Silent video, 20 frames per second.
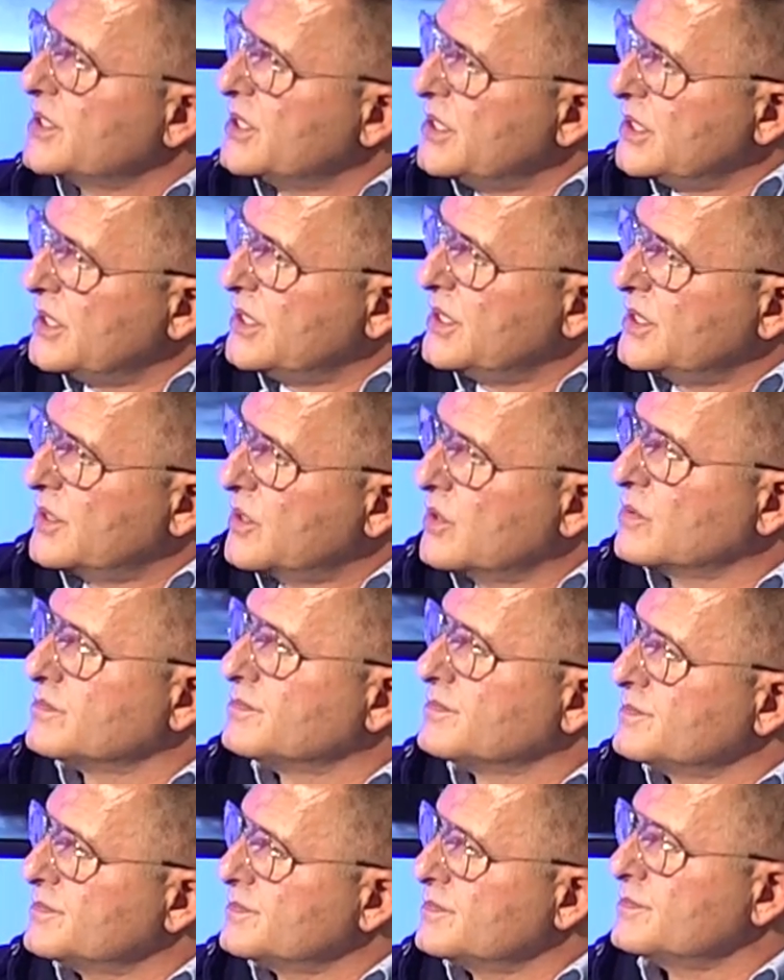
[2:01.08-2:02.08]
um,
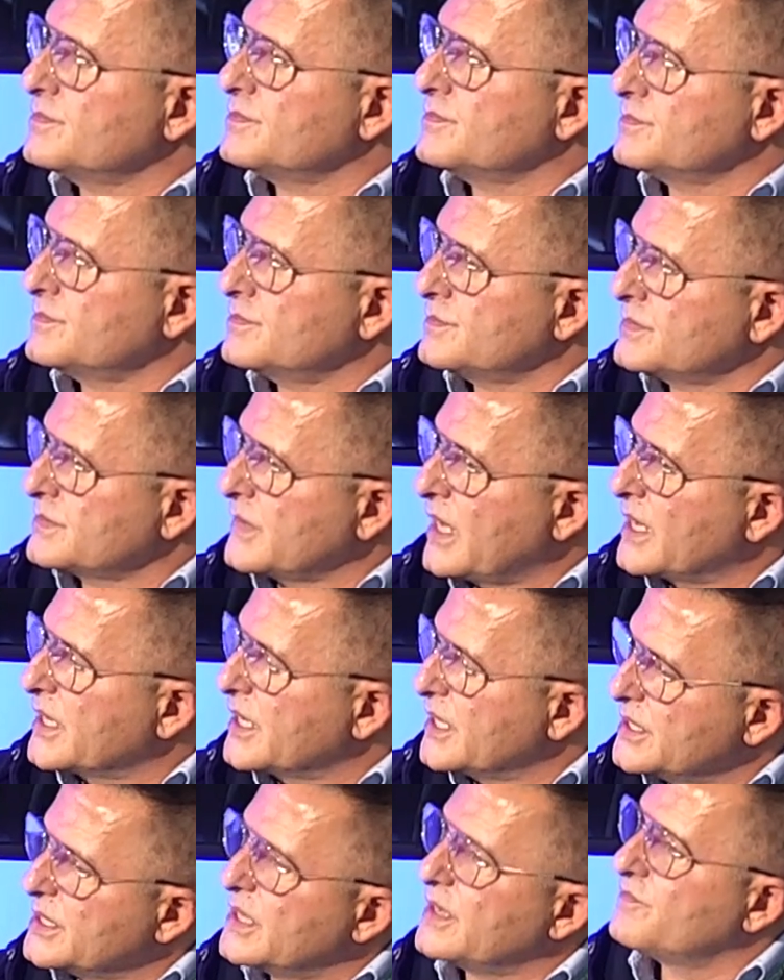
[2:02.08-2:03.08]
in
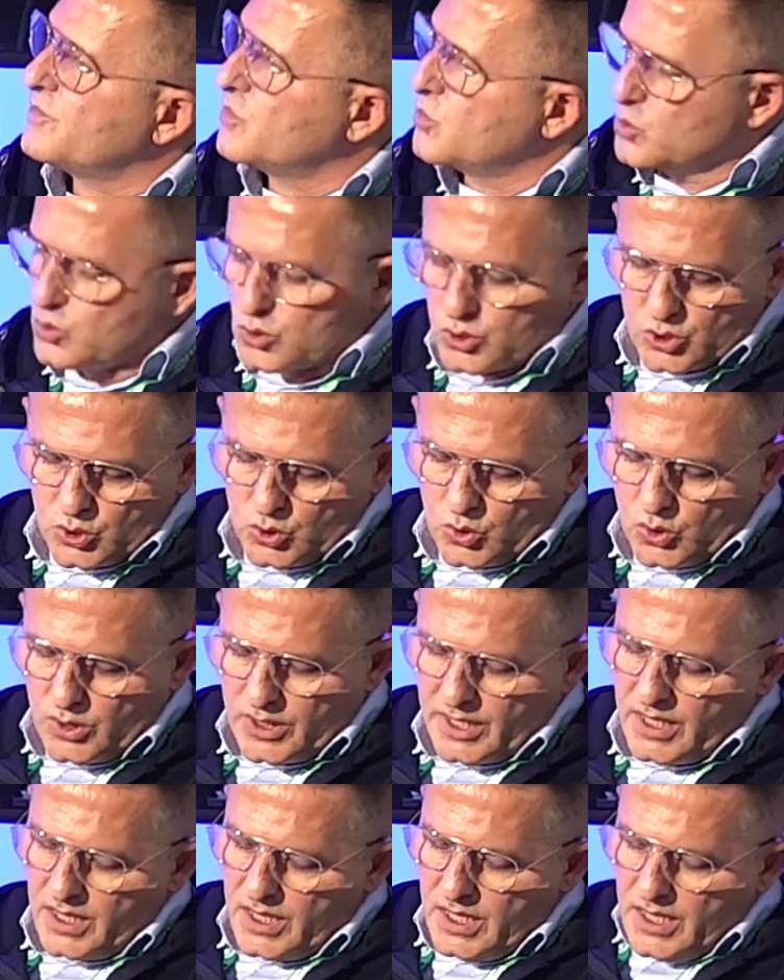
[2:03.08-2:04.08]
selling
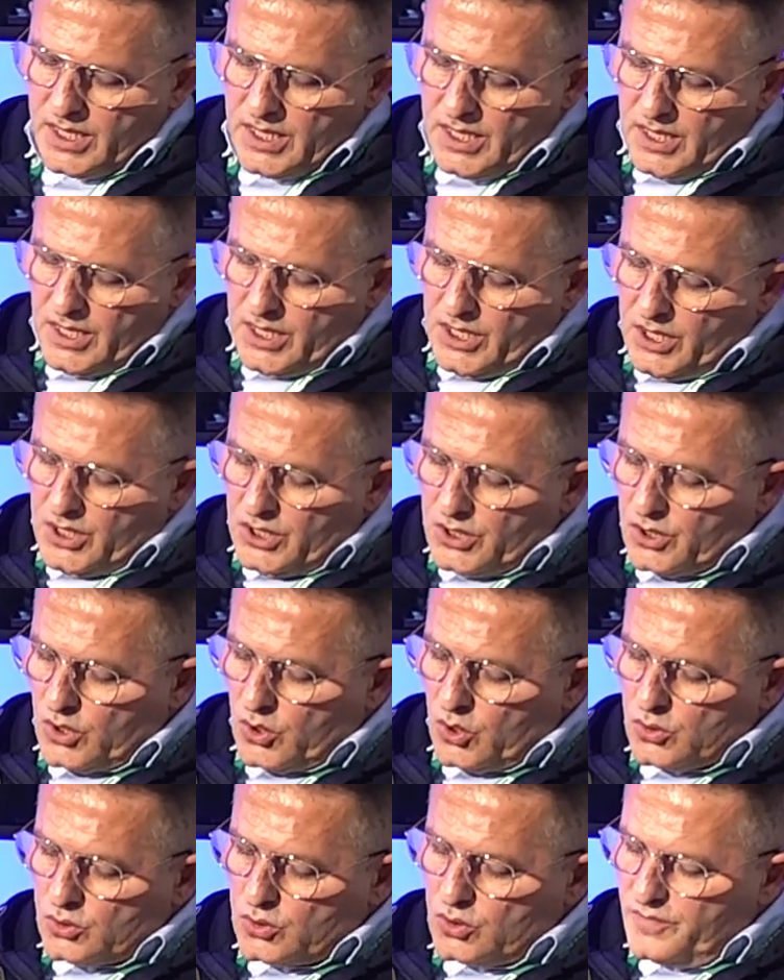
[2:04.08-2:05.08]
uh, and you
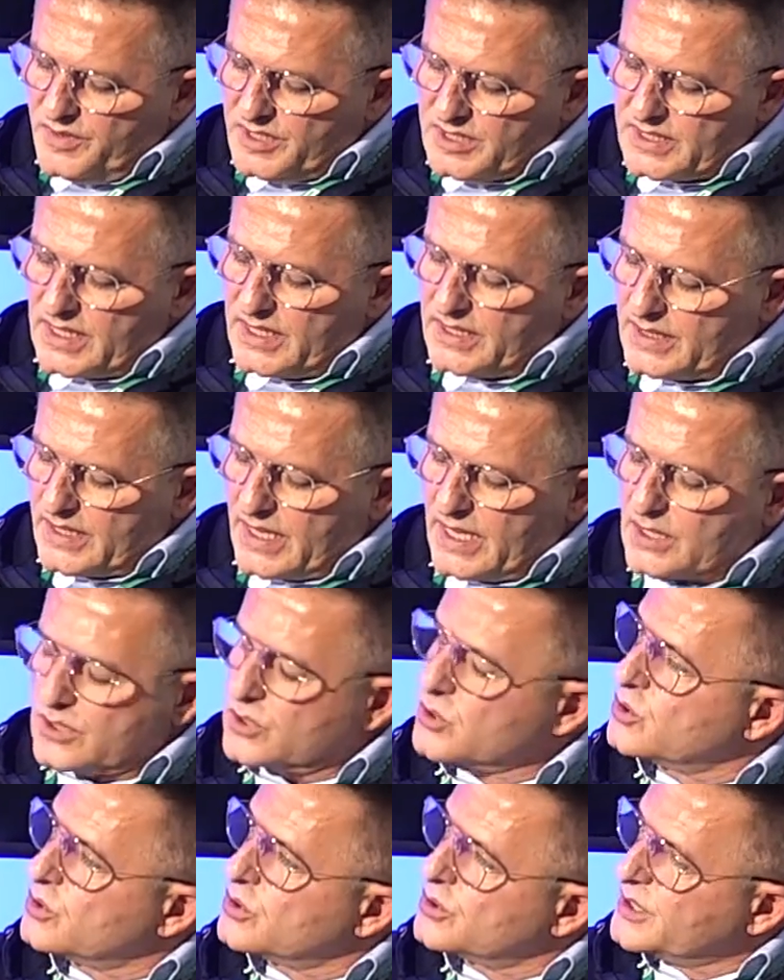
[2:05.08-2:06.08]
help uh,
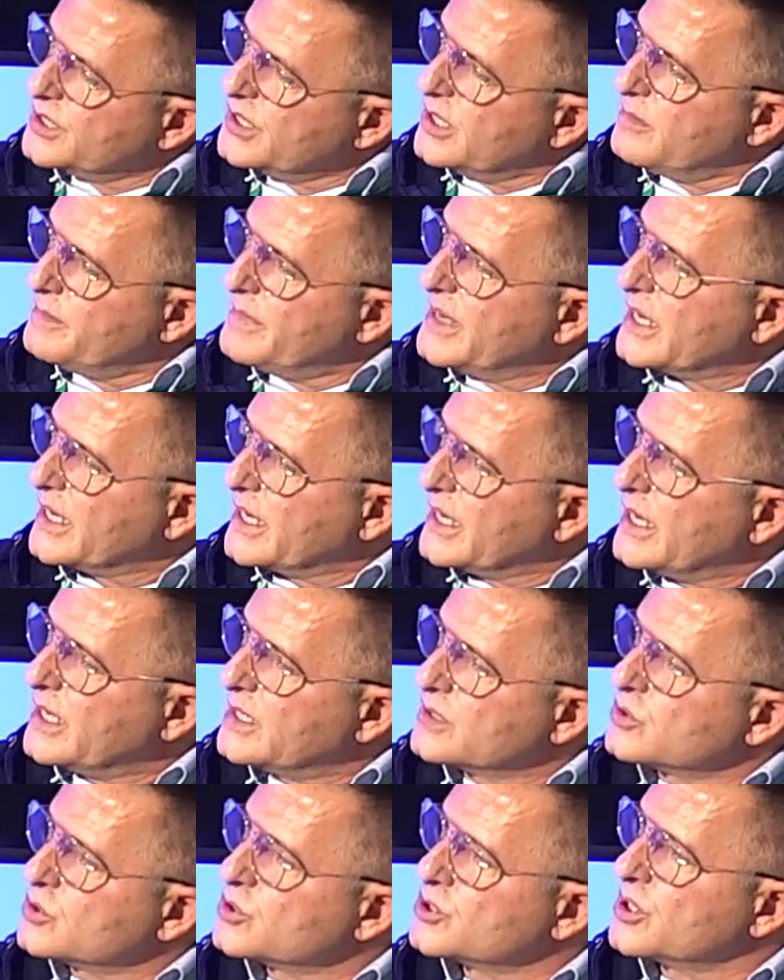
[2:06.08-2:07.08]
companies evolve.
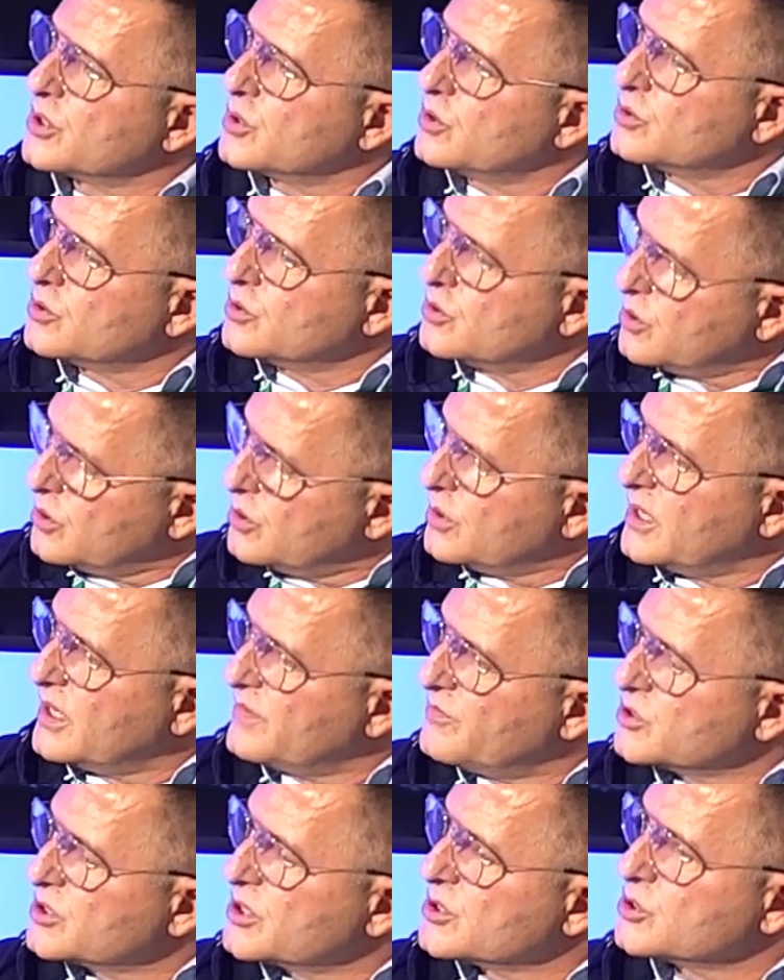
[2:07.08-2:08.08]
Now,
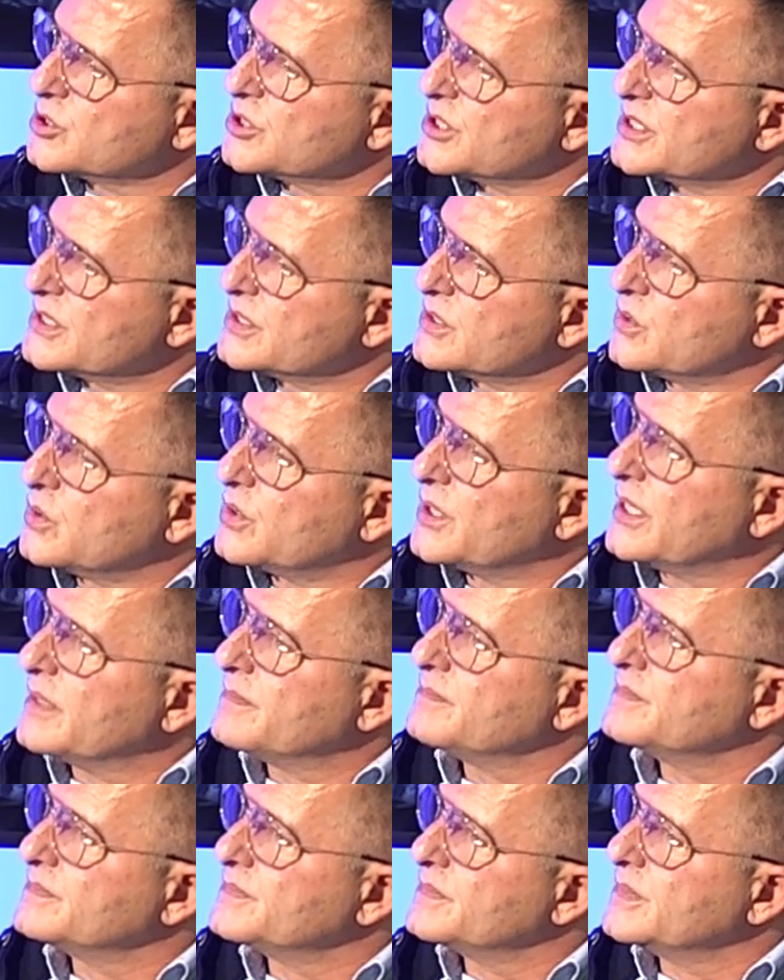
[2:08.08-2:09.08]
where is
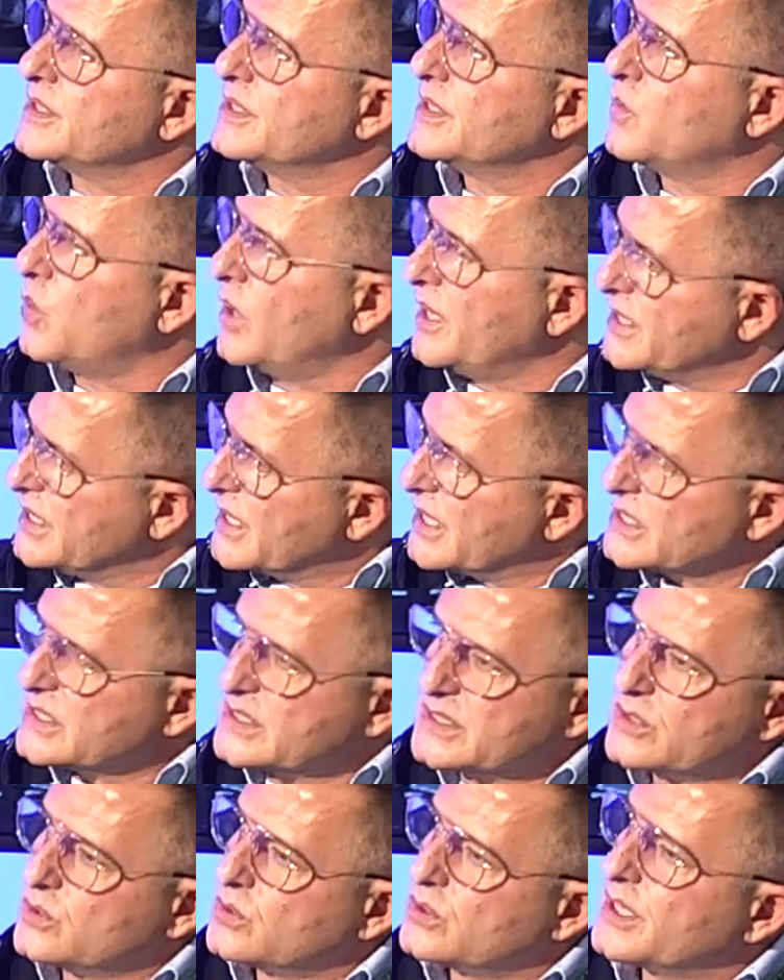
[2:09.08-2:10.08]
the market
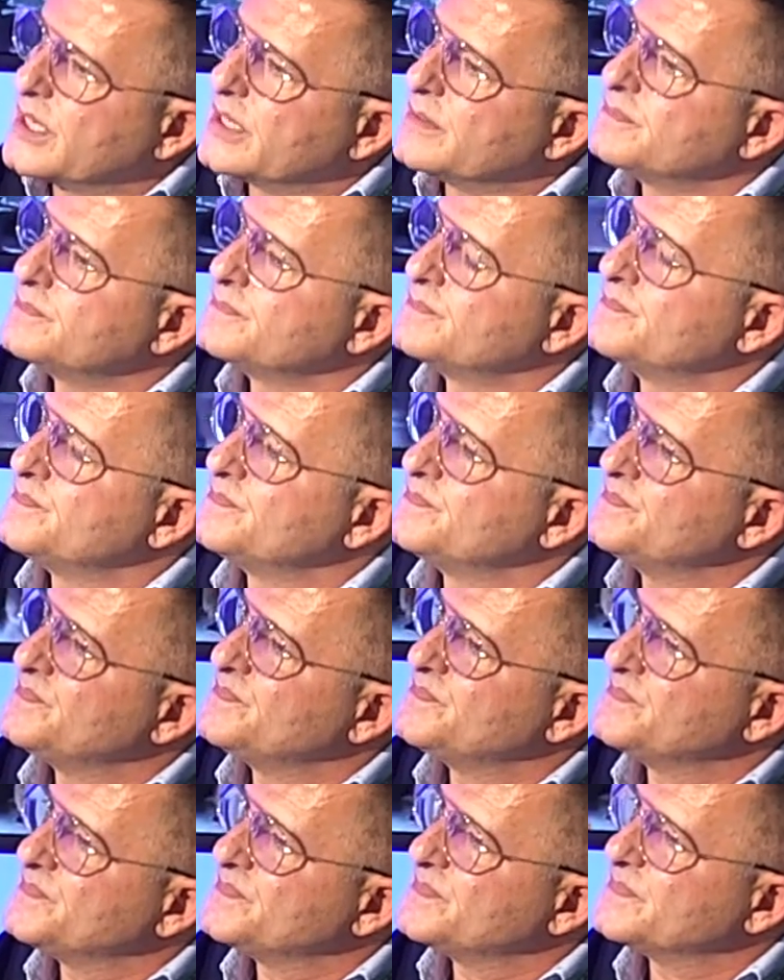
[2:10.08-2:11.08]
heading to, in
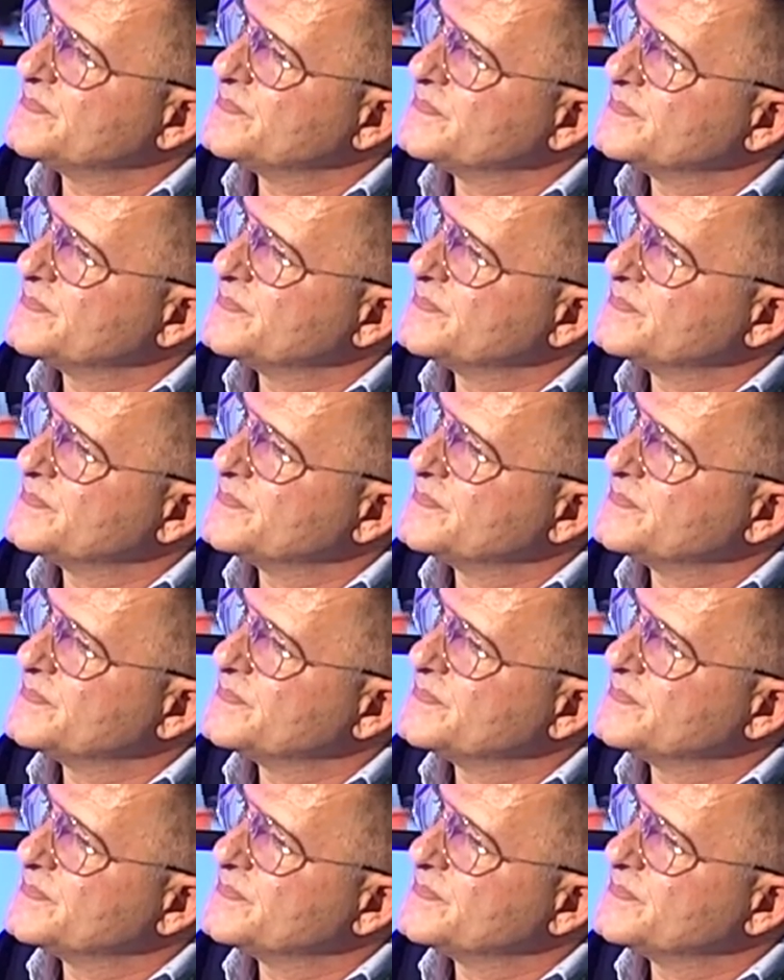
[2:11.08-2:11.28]
your